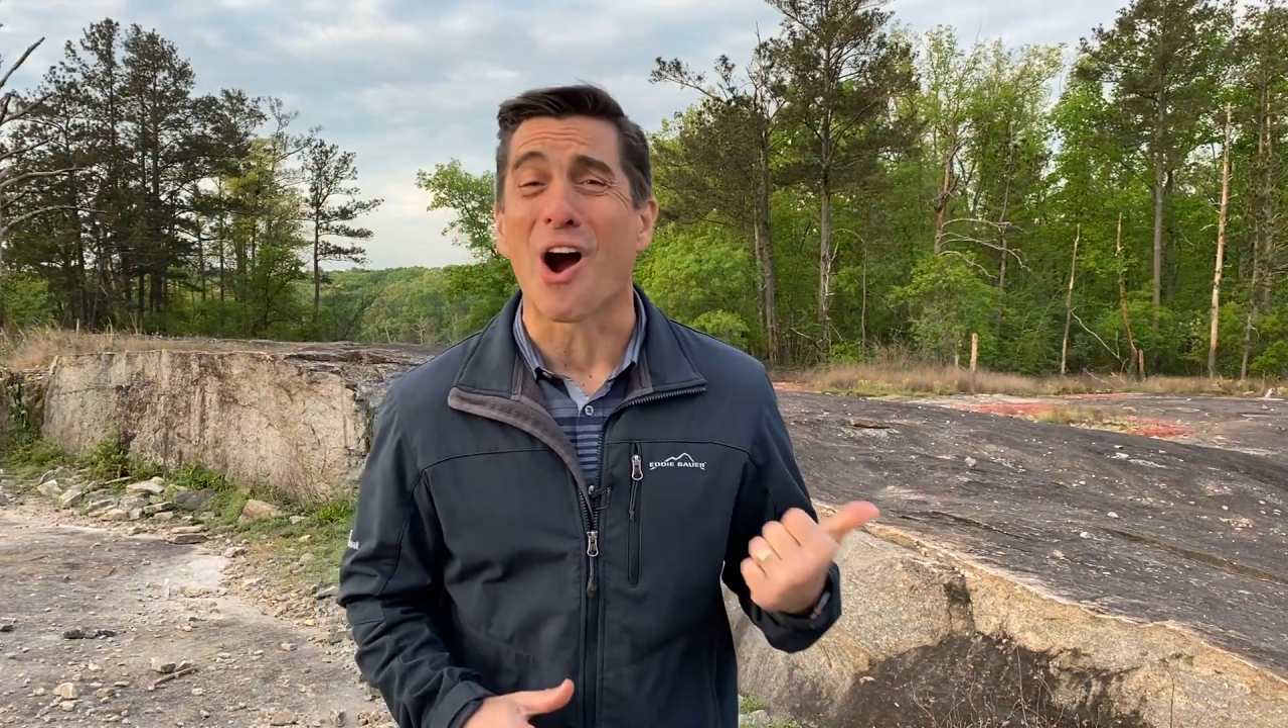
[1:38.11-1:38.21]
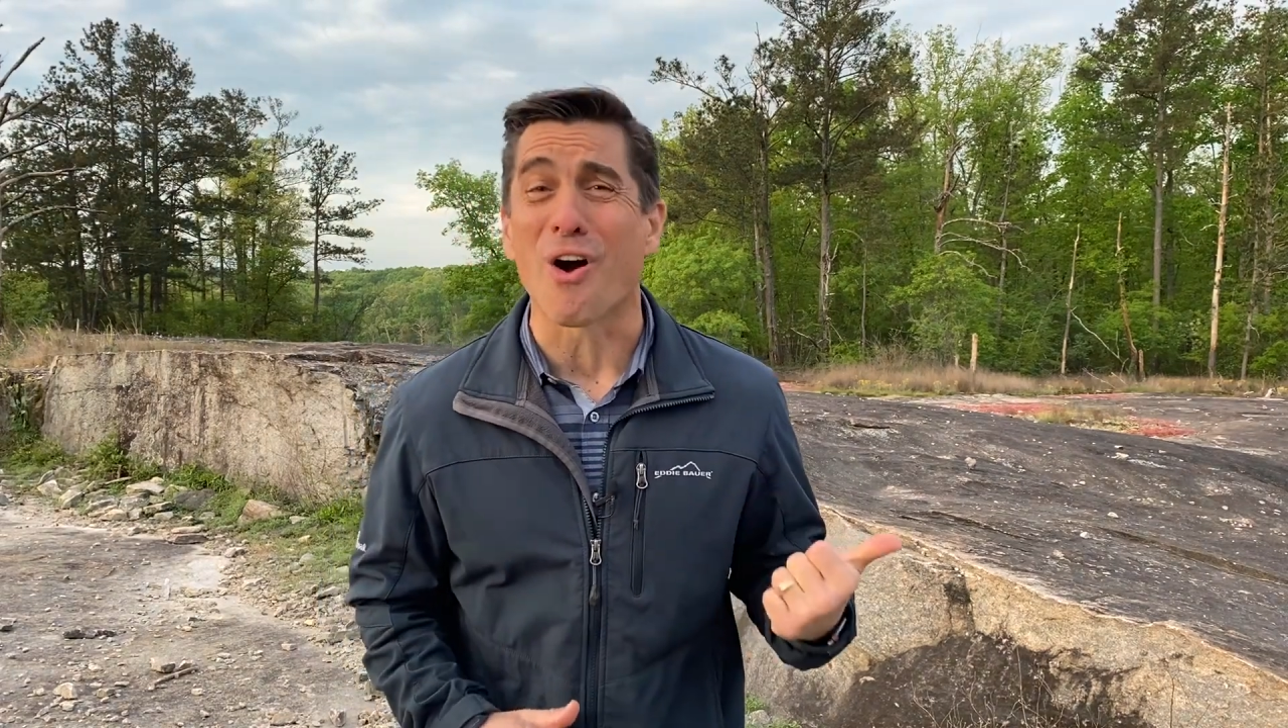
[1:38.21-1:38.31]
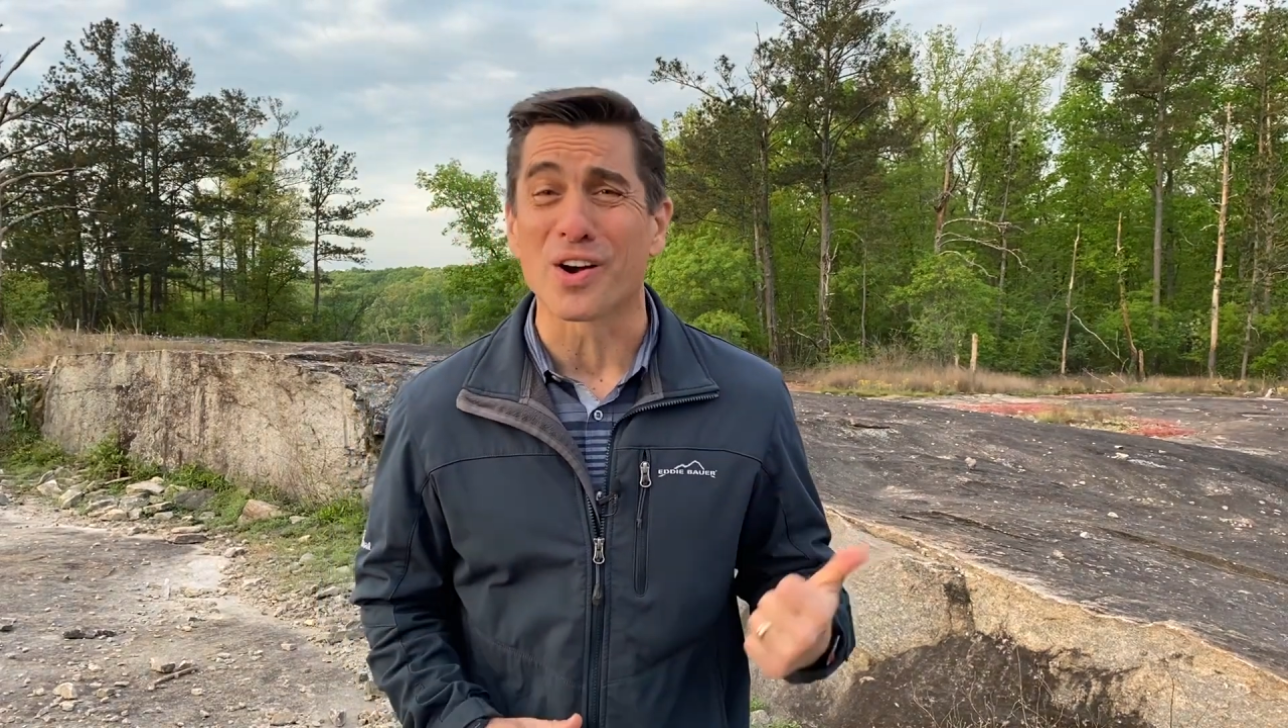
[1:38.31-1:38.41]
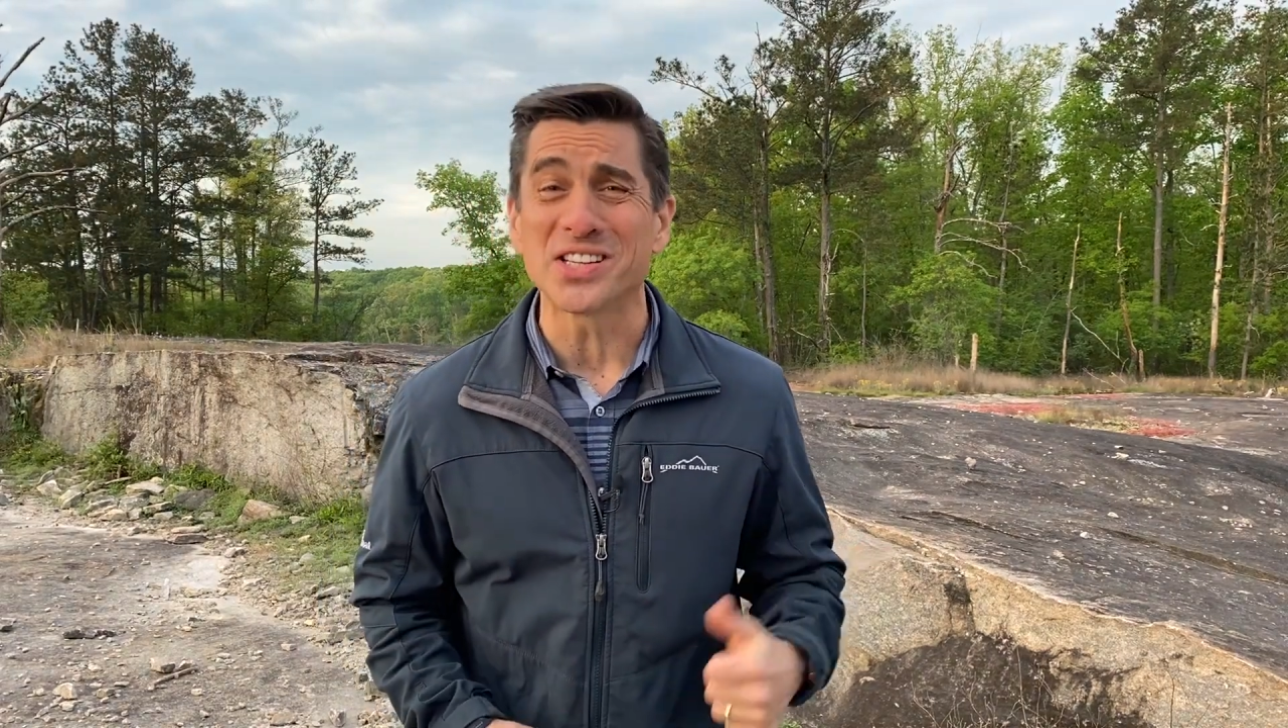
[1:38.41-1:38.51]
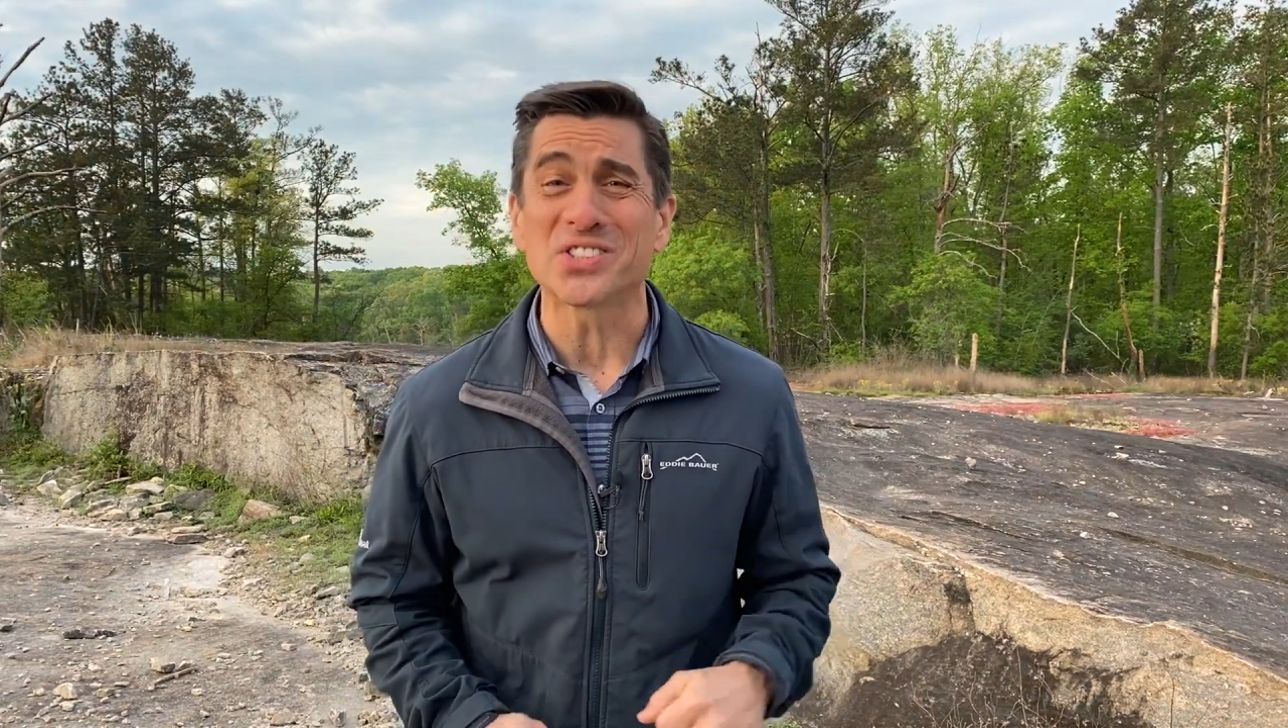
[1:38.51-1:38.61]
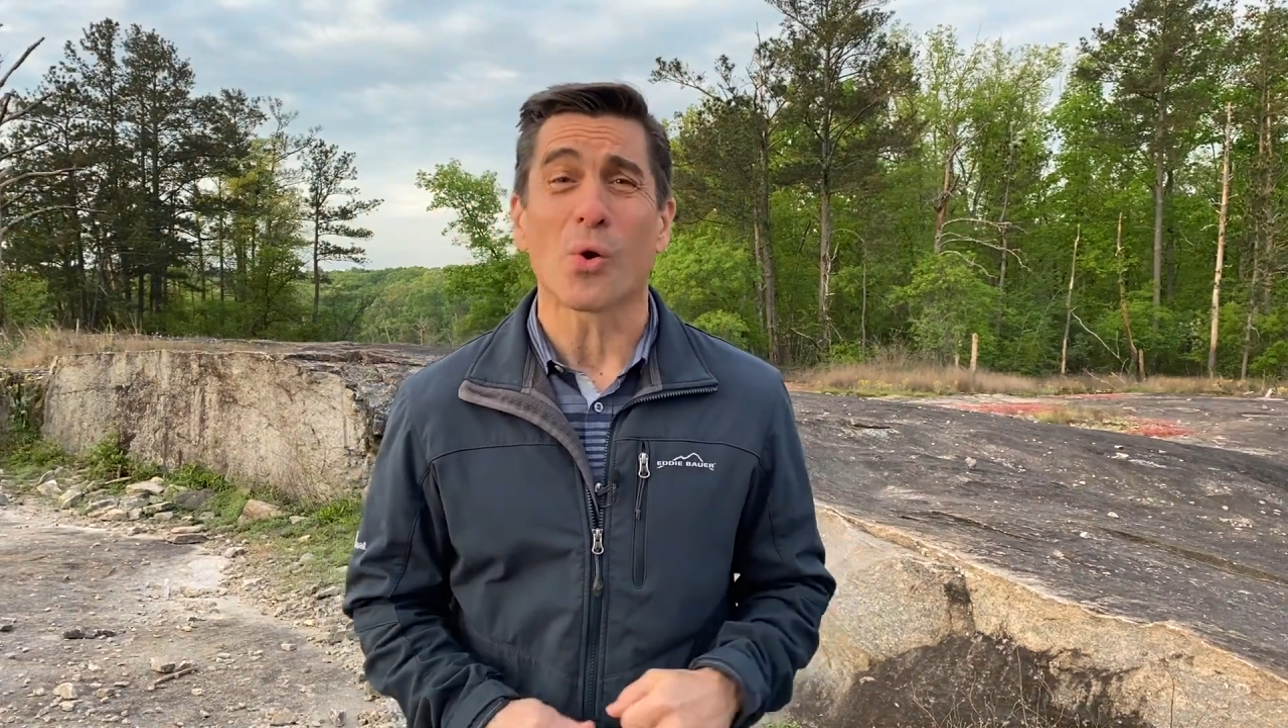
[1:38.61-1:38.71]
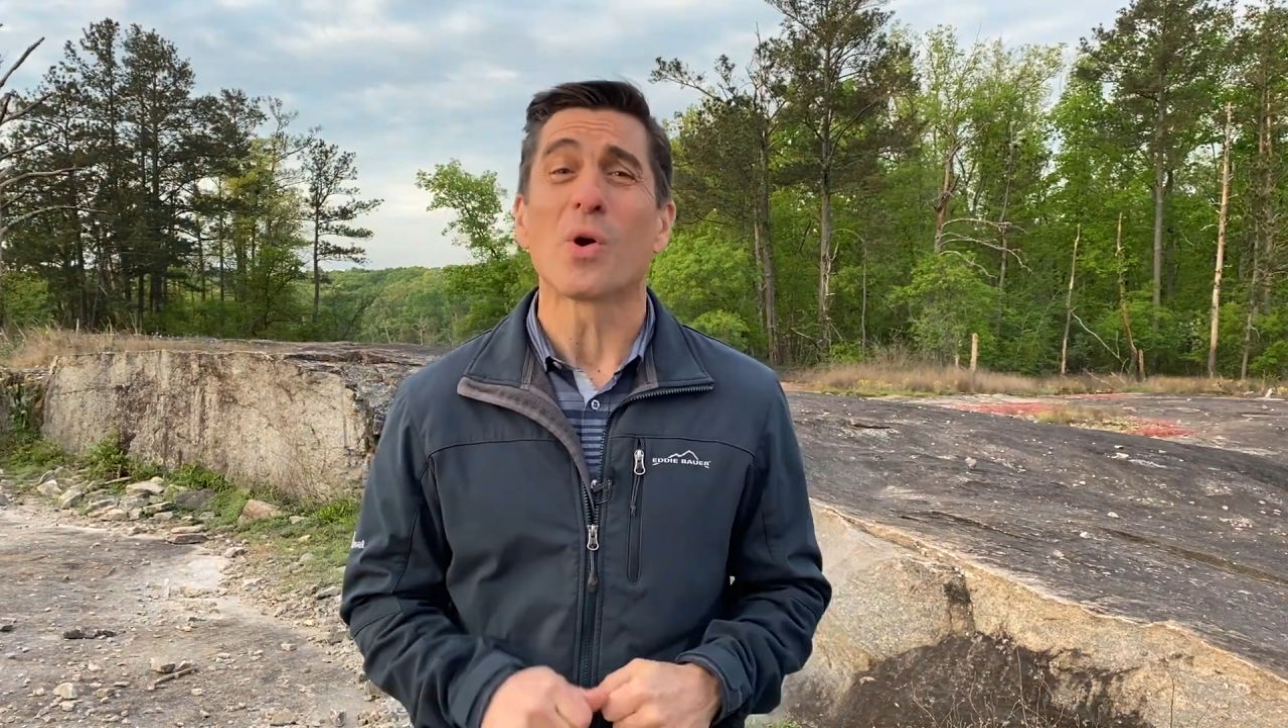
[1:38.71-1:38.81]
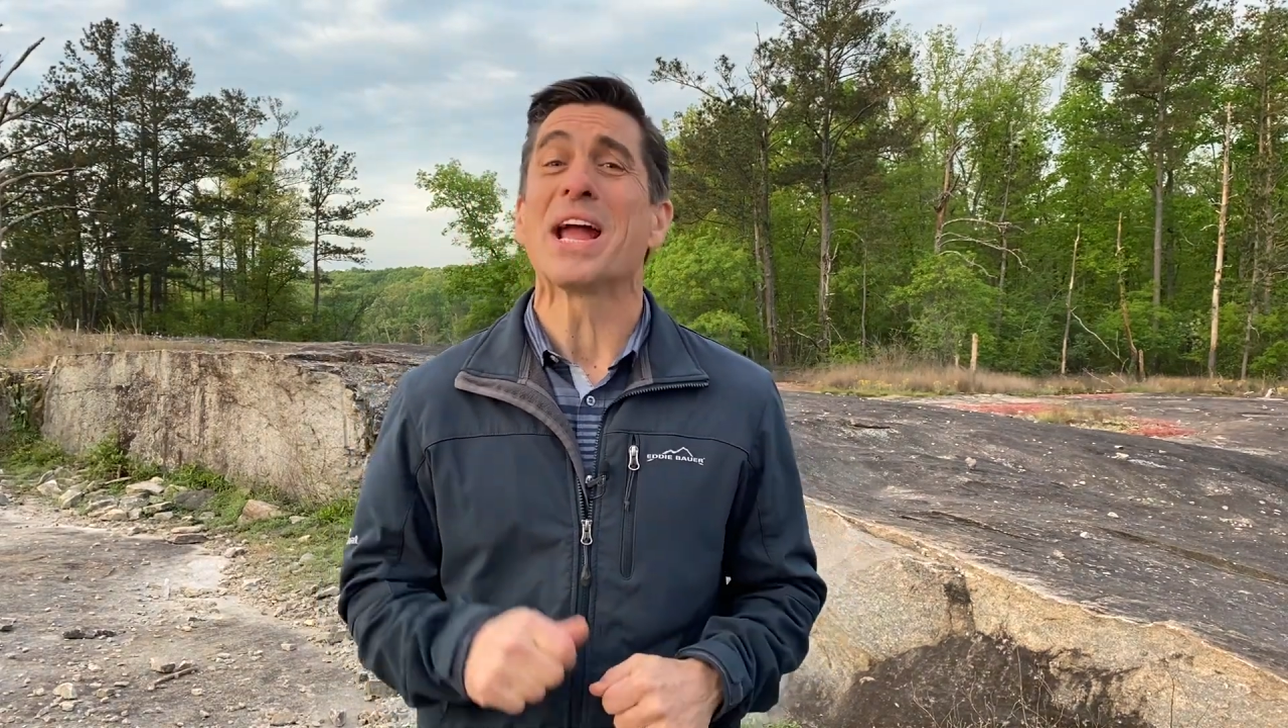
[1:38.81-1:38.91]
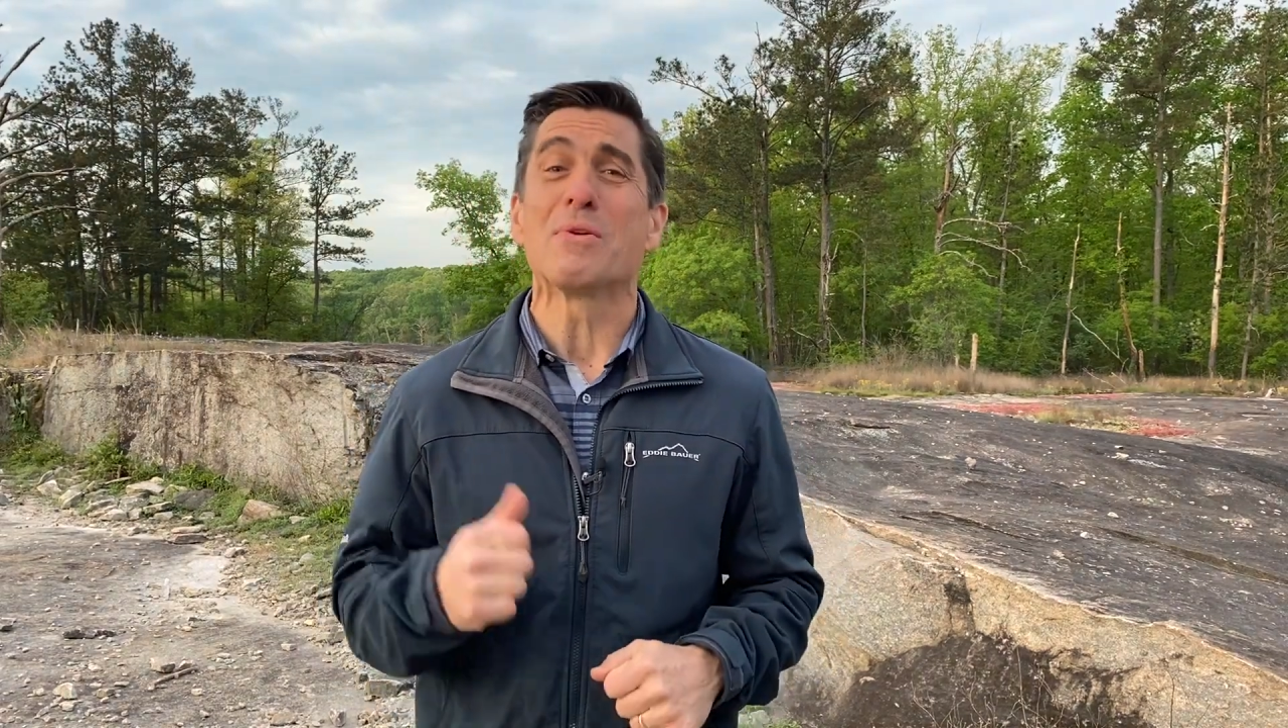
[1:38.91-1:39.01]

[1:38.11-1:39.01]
artist or a